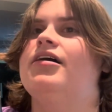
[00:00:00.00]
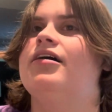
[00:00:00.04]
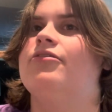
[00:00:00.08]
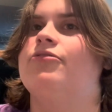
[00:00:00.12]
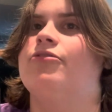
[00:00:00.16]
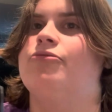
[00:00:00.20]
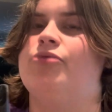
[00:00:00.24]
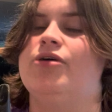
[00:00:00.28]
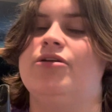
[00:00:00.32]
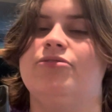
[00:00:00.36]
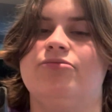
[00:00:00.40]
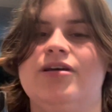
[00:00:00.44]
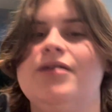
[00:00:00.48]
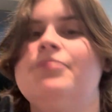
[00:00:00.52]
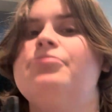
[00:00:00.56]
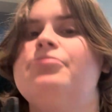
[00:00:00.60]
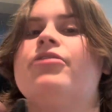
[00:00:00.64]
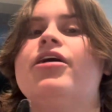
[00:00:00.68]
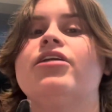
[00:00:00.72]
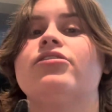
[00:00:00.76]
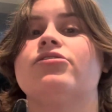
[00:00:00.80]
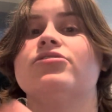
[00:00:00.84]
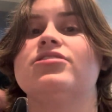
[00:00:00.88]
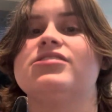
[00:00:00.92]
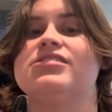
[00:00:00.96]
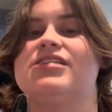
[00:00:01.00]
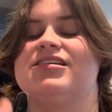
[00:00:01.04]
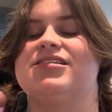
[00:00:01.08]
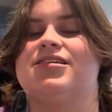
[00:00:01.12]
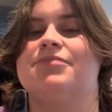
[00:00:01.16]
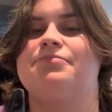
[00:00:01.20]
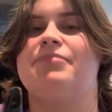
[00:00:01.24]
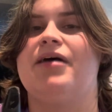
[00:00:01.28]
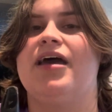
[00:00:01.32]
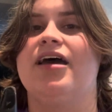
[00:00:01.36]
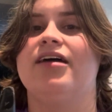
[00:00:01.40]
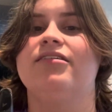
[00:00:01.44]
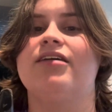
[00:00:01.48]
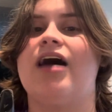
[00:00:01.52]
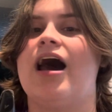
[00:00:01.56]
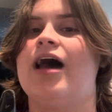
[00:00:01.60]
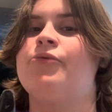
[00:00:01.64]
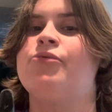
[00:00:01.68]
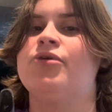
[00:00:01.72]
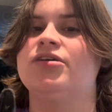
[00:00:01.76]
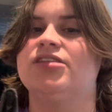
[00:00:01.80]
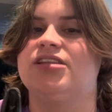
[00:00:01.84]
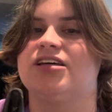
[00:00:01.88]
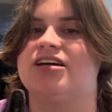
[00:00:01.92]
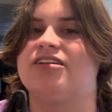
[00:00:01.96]
When we play through this as a band, I
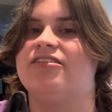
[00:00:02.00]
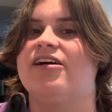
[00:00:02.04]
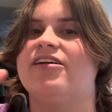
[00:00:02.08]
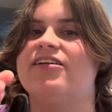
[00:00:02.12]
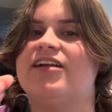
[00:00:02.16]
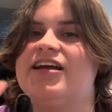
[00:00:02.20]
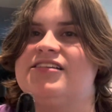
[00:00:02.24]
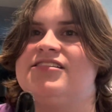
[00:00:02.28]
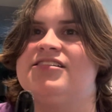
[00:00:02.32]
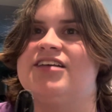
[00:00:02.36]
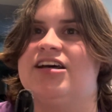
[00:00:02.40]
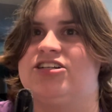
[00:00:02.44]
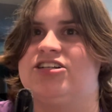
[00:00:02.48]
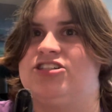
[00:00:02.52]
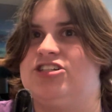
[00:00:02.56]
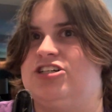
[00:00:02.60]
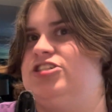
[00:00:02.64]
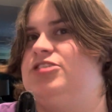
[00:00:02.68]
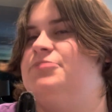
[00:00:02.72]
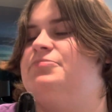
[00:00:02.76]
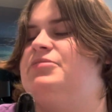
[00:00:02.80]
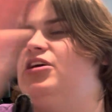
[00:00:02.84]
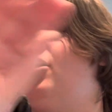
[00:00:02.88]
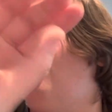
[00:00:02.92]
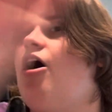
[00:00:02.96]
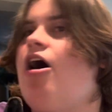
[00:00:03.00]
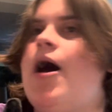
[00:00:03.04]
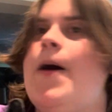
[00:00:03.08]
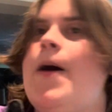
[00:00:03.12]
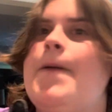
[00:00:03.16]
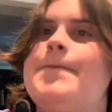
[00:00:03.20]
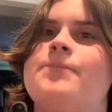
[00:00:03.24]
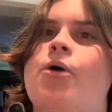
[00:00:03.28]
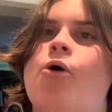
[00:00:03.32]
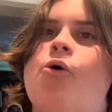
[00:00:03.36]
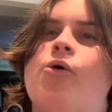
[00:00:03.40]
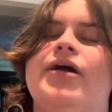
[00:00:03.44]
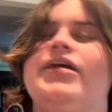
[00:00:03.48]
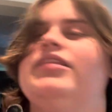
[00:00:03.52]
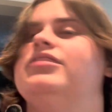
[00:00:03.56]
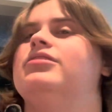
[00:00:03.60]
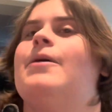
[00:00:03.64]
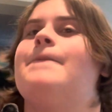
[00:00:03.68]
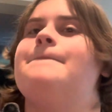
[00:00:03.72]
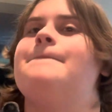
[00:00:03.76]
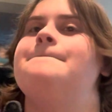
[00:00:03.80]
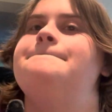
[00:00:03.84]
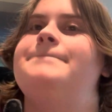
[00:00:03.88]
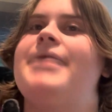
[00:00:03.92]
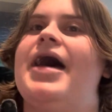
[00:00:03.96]
want the clarinet section to be on point, the
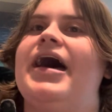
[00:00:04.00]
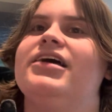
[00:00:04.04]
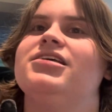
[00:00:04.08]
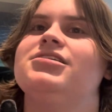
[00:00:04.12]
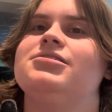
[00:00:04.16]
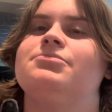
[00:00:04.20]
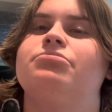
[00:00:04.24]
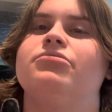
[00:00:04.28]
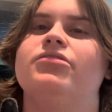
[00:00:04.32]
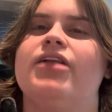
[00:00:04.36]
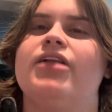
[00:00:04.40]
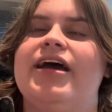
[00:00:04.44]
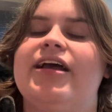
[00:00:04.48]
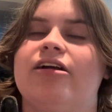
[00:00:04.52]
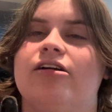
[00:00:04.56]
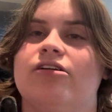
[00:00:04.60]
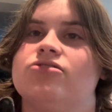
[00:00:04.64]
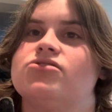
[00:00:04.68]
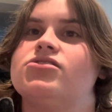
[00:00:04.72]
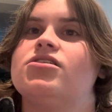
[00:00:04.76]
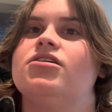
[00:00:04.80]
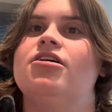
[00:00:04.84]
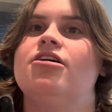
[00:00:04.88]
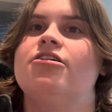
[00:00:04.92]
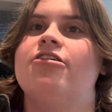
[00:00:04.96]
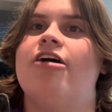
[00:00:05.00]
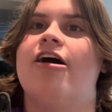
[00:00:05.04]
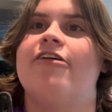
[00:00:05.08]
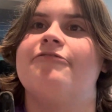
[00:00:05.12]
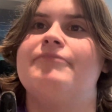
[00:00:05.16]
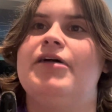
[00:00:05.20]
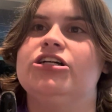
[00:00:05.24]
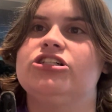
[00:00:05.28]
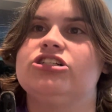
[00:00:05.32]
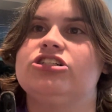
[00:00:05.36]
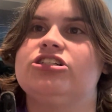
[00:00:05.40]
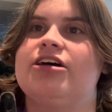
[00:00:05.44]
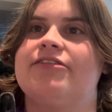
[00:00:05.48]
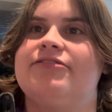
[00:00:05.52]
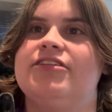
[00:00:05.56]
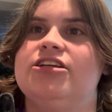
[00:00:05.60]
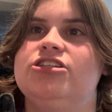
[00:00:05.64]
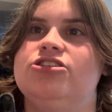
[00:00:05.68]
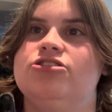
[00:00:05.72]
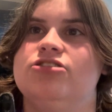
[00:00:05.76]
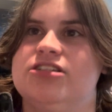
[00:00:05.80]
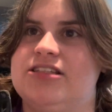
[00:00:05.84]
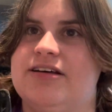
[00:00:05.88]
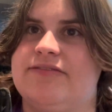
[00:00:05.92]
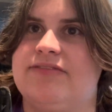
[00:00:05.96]
best players of measure 72
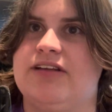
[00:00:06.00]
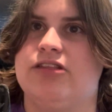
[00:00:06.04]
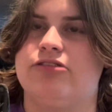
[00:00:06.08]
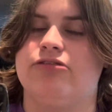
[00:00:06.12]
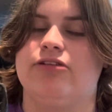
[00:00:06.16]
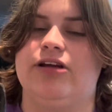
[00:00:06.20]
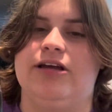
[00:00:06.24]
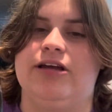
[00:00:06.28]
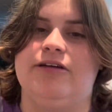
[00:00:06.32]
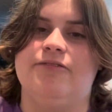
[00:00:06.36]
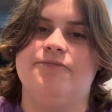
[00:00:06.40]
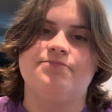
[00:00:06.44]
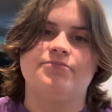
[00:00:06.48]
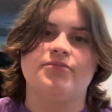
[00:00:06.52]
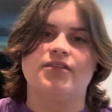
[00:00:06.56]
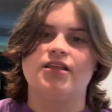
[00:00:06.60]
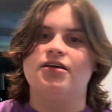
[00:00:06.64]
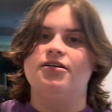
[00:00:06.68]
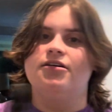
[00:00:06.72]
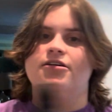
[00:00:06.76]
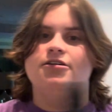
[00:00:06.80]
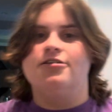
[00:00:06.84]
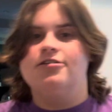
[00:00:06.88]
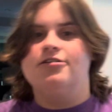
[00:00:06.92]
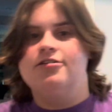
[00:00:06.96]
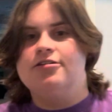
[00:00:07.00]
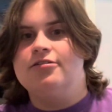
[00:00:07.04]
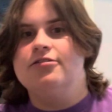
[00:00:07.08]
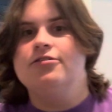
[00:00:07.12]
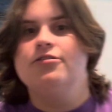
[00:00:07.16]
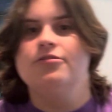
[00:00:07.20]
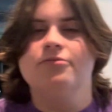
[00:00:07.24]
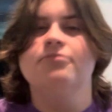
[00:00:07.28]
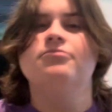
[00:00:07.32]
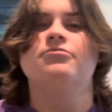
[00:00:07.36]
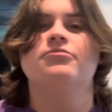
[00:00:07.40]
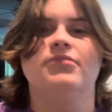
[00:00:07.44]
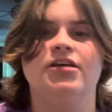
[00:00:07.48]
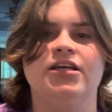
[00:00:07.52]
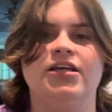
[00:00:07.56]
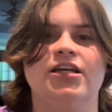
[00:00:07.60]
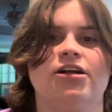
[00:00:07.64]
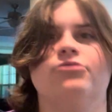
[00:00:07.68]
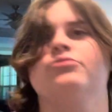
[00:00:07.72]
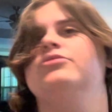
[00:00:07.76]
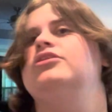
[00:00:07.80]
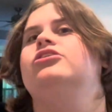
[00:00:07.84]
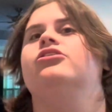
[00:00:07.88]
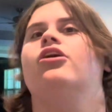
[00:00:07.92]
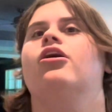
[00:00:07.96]
to 73. Here
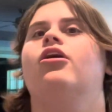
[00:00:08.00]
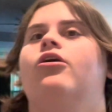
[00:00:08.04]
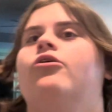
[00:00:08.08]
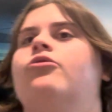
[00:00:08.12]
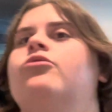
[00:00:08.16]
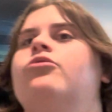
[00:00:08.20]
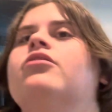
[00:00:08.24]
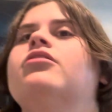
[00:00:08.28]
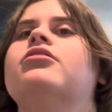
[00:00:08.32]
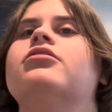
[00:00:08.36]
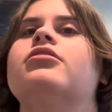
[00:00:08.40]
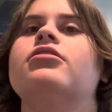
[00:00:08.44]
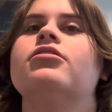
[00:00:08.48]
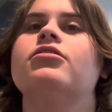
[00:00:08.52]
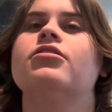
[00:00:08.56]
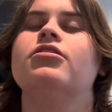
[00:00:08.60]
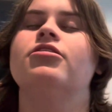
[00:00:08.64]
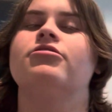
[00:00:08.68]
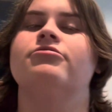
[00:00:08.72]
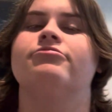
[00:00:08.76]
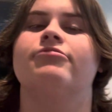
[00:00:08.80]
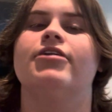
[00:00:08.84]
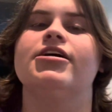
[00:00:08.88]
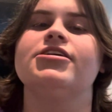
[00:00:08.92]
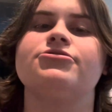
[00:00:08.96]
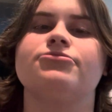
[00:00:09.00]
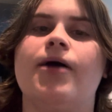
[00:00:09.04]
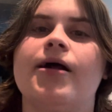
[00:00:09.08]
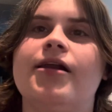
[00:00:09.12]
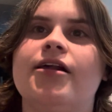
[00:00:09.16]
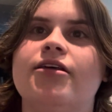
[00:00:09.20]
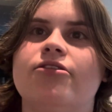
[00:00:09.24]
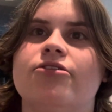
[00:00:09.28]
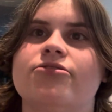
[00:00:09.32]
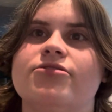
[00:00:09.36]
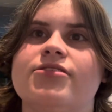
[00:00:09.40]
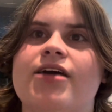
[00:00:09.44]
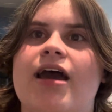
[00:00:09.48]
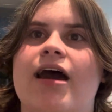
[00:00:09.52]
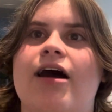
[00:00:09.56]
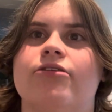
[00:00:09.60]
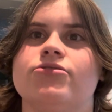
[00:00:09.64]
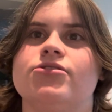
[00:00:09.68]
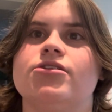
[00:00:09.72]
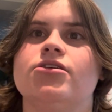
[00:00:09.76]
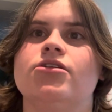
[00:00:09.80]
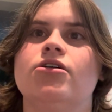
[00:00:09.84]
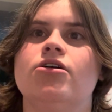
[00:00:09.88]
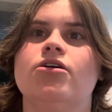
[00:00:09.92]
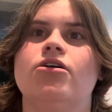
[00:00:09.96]
we go. Let's write in those counts.